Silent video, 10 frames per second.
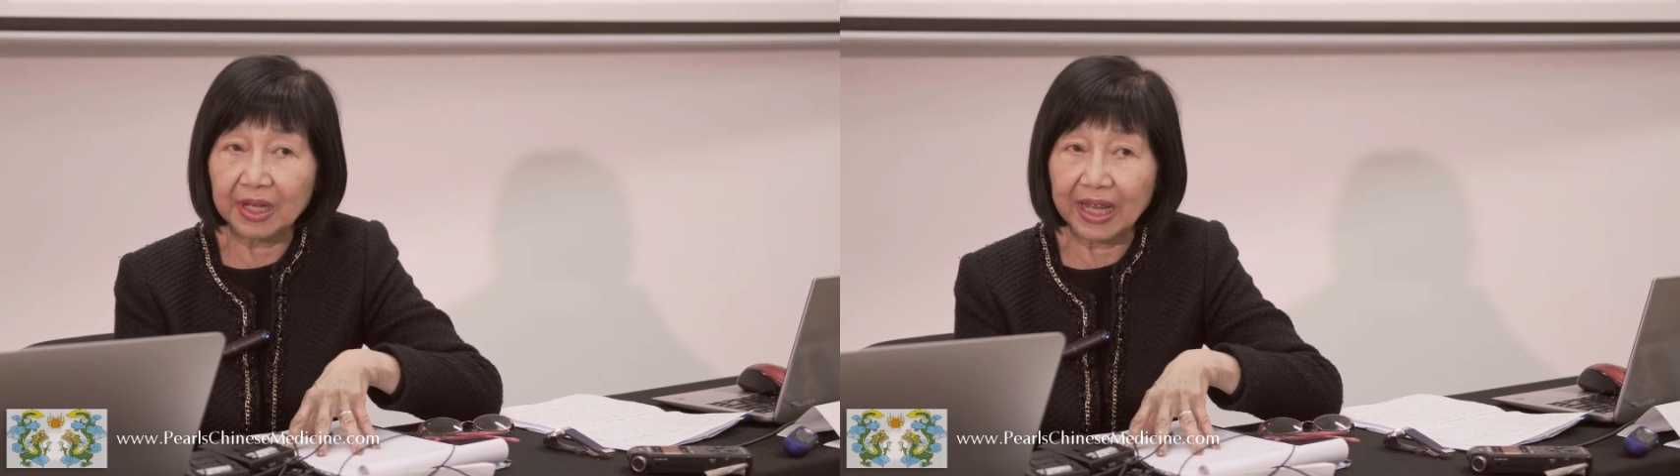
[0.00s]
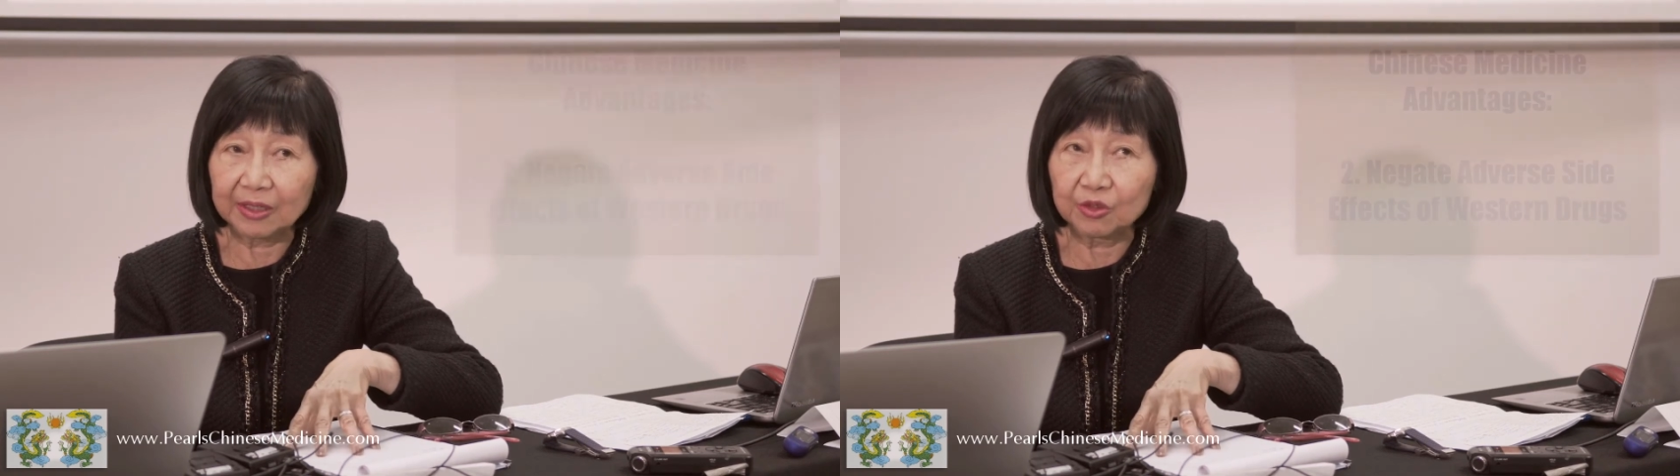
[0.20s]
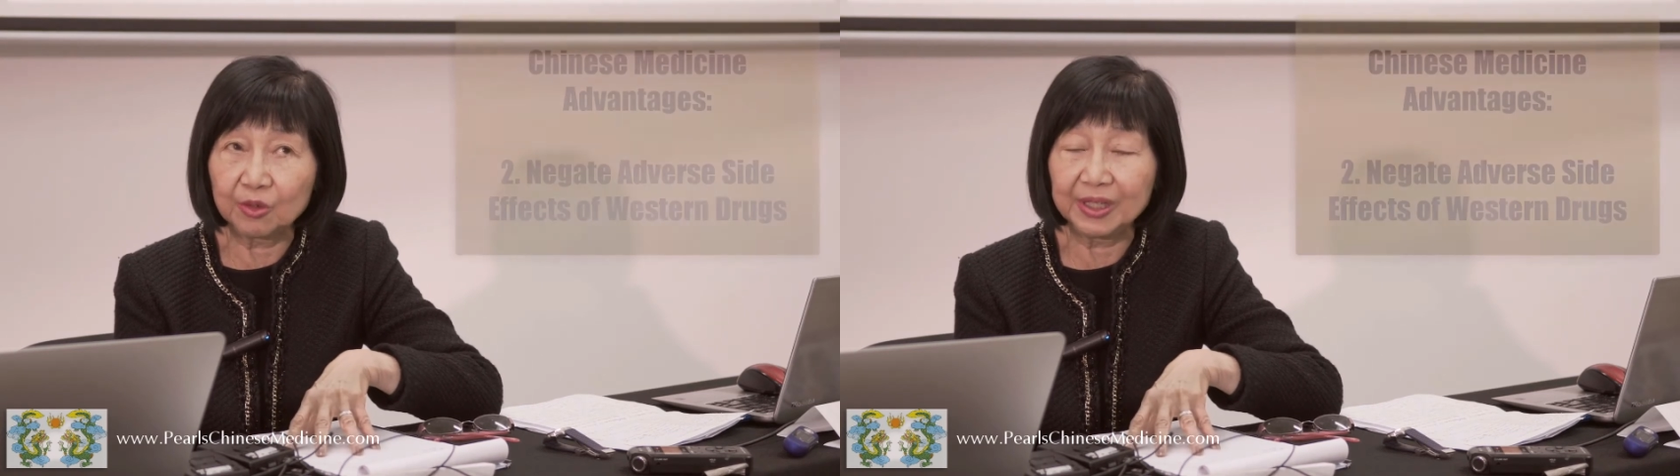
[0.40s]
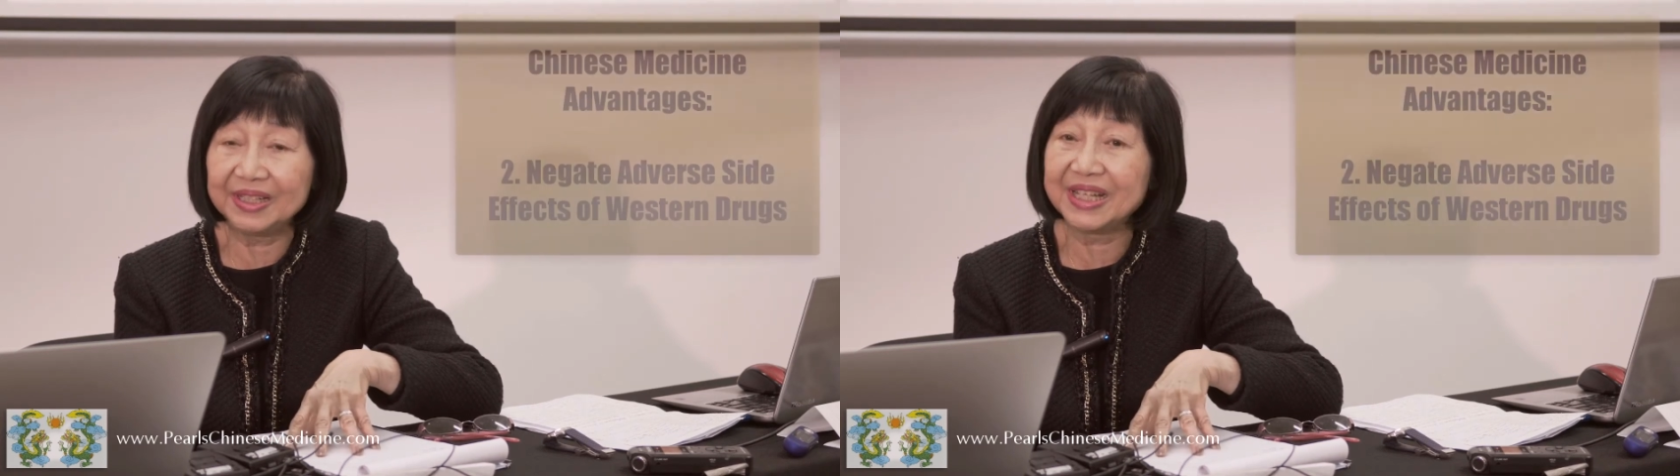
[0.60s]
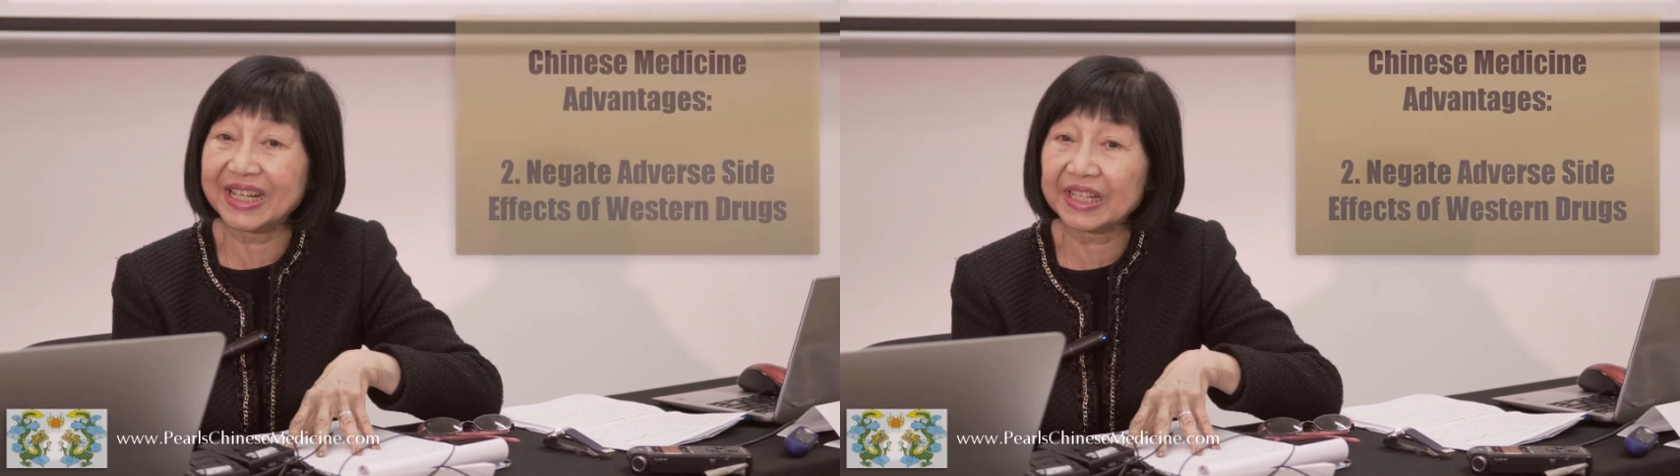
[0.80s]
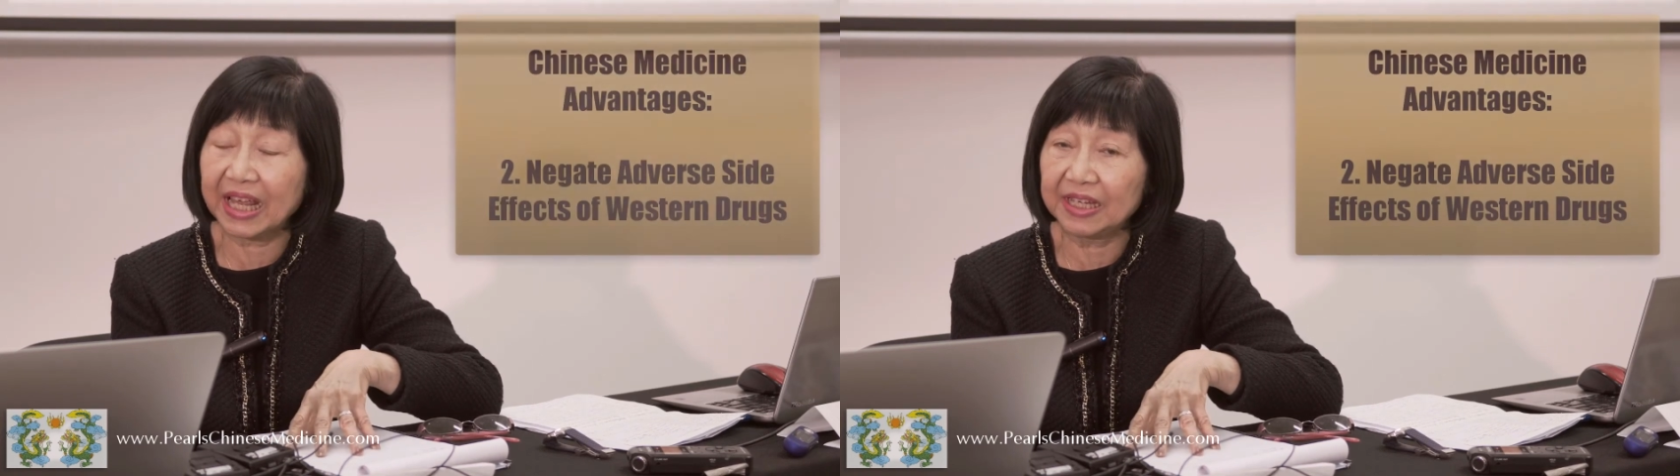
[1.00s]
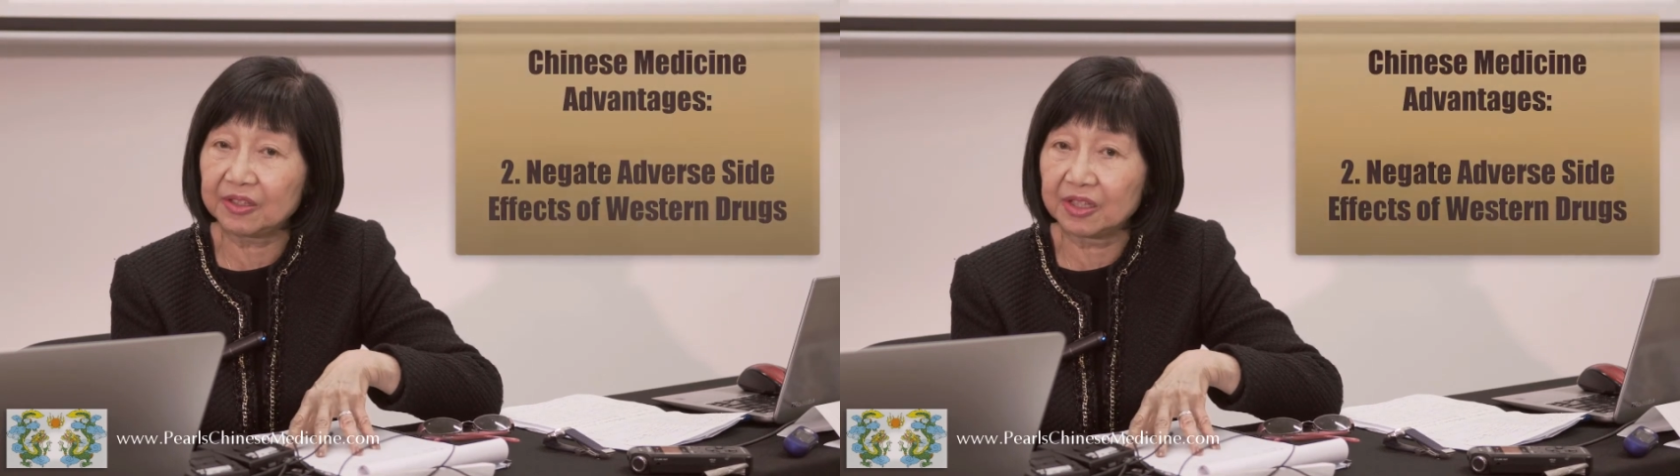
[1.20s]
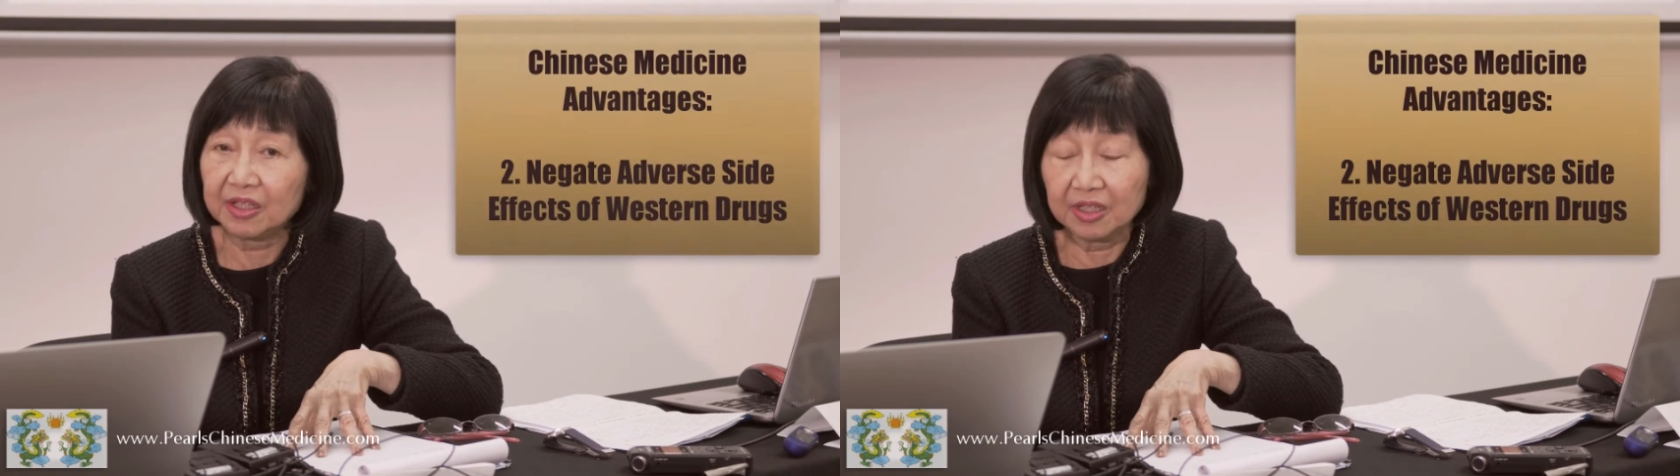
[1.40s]
actually
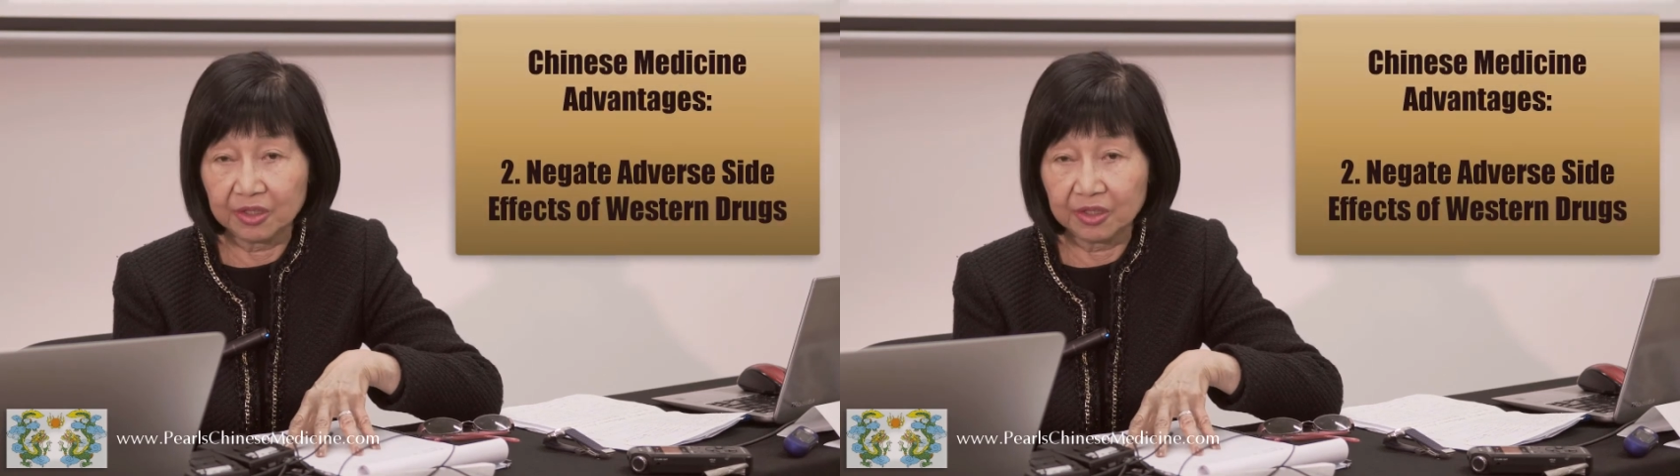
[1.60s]
negate